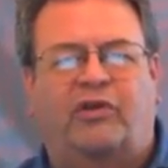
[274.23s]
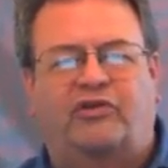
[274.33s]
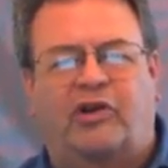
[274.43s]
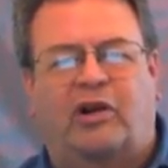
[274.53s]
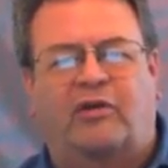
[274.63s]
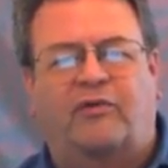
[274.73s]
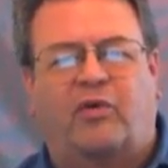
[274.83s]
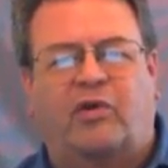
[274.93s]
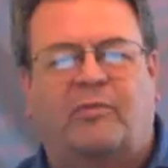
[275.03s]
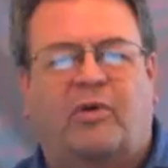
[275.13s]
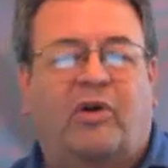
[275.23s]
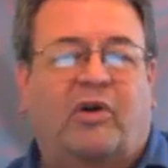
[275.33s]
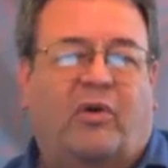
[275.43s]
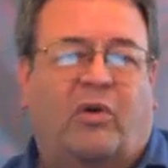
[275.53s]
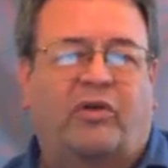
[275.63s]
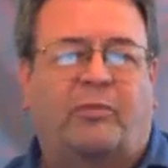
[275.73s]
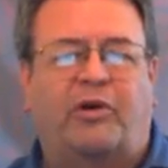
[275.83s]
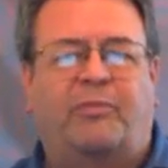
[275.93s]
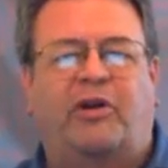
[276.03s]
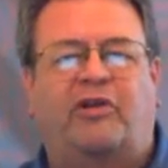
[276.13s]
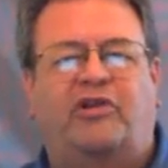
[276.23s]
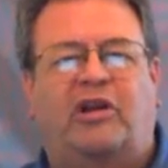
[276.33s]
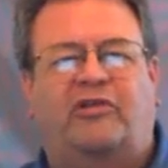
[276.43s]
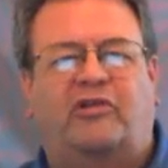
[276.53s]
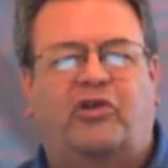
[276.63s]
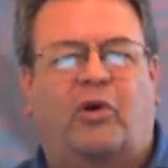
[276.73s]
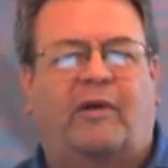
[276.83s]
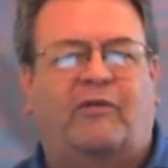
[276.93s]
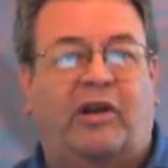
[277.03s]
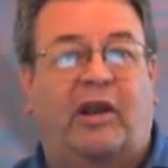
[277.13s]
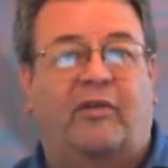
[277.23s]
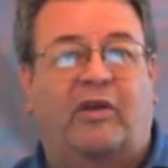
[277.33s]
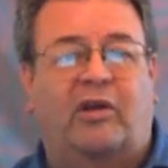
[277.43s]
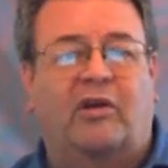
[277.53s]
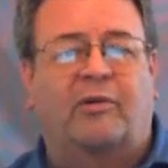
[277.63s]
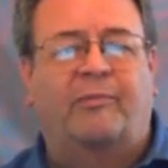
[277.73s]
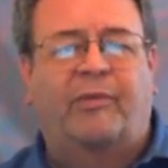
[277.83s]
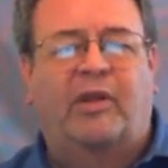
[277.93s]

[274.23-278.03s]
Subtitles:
the generic form or the pre-printed sheets that show every day of the year,